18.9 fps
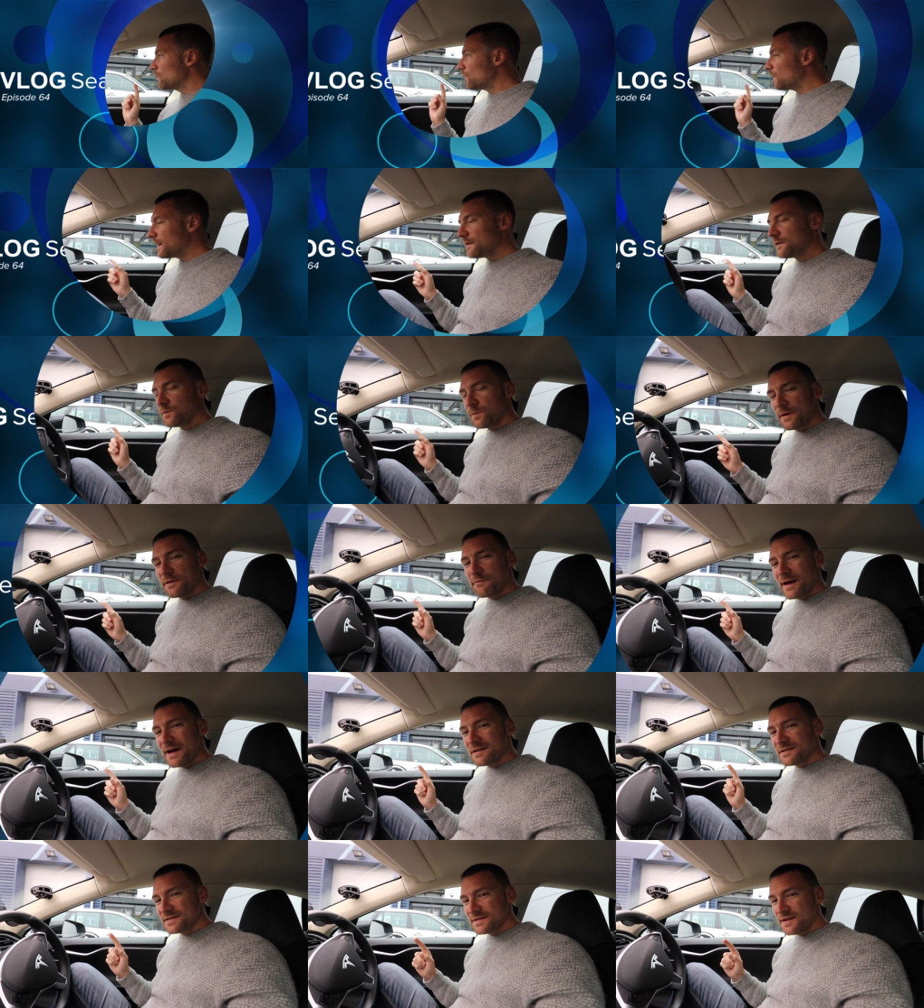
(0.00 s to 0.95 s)
Well, the weather
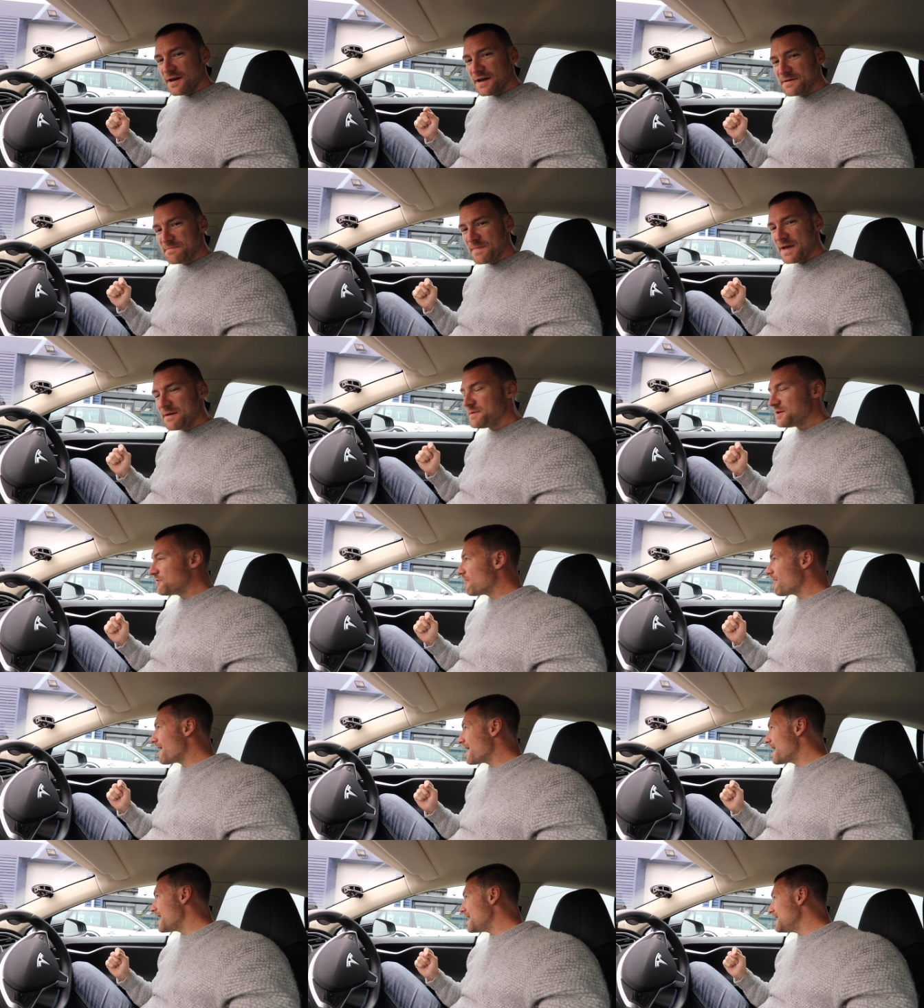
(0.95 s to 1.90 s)
outside may be
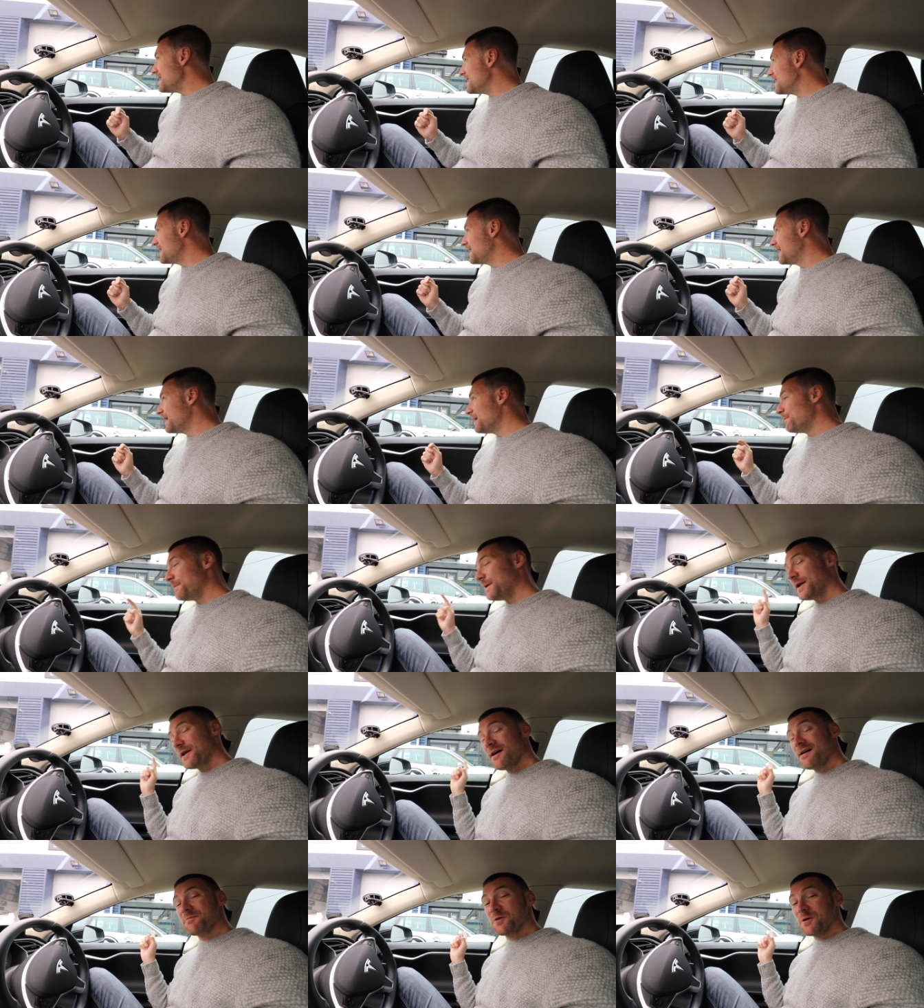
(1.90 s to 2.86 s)
grey,
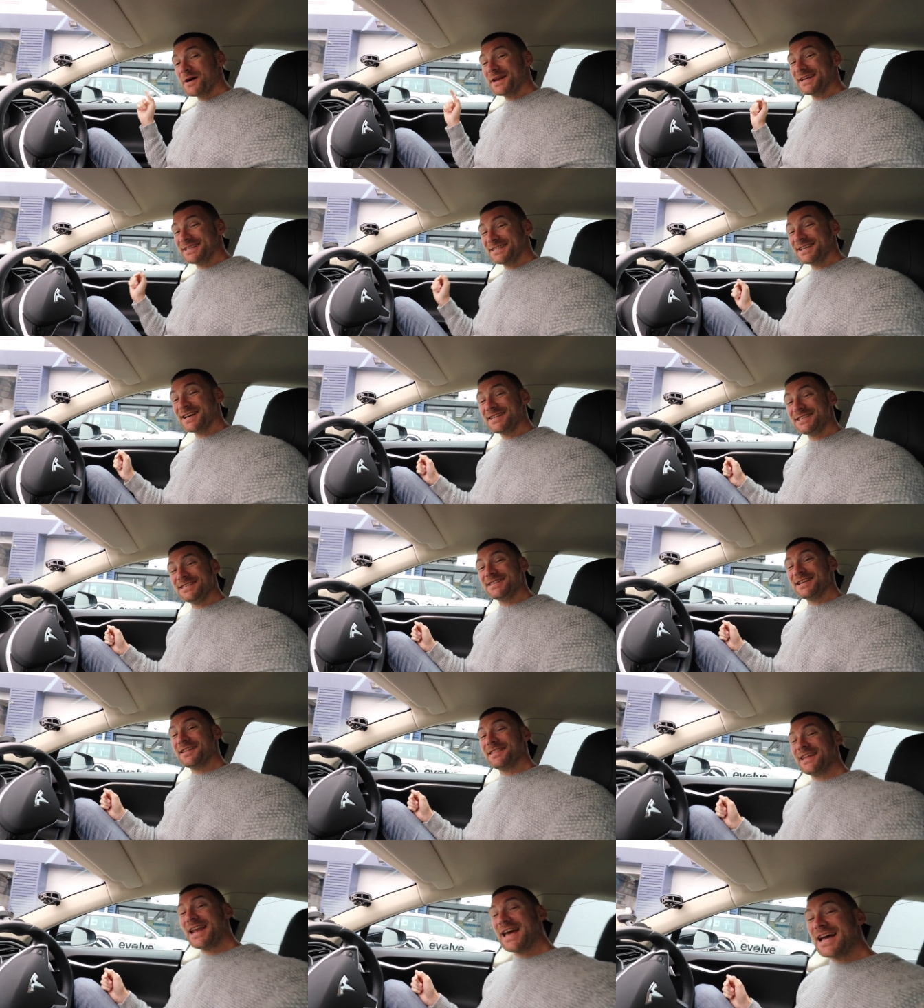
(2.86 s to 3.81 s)
but I'm quite excited
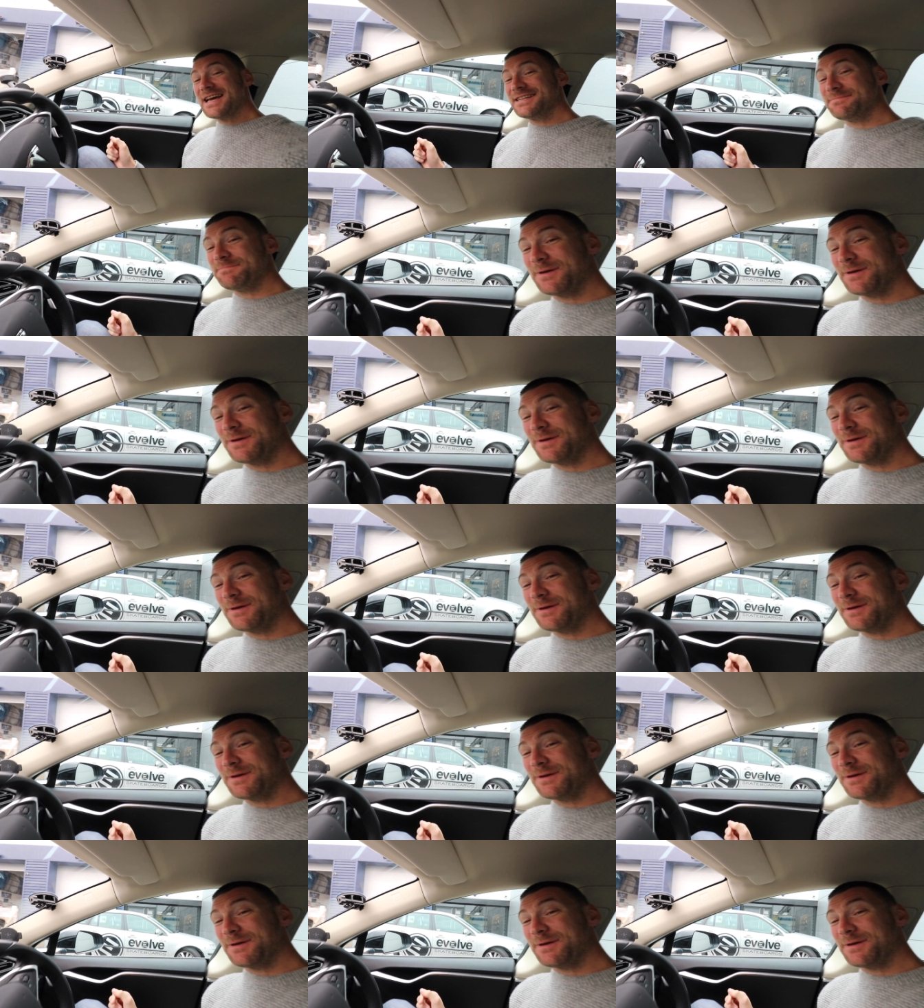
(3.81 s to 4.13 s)
nonetheless